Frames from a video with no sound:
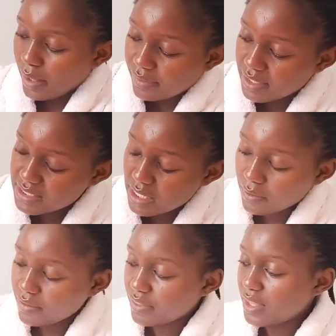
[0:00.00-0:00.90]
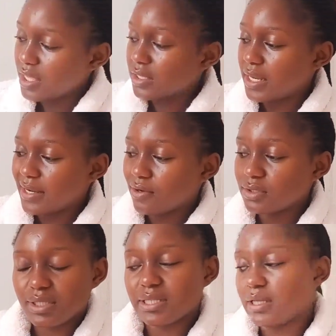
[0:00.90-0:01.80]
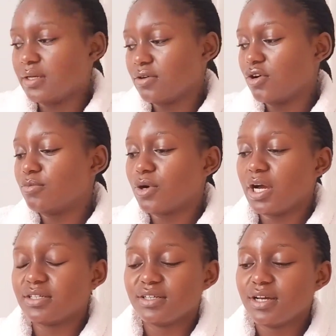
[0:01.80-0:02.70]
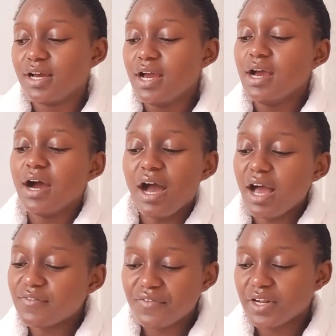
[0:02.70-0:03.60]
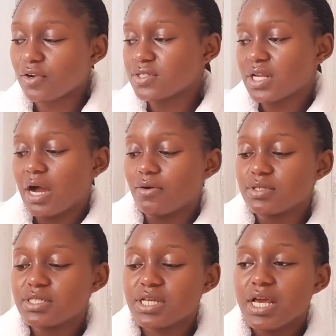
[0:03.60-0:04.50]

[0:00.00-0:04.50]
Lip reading: The second thing that I got that almost I even lost count.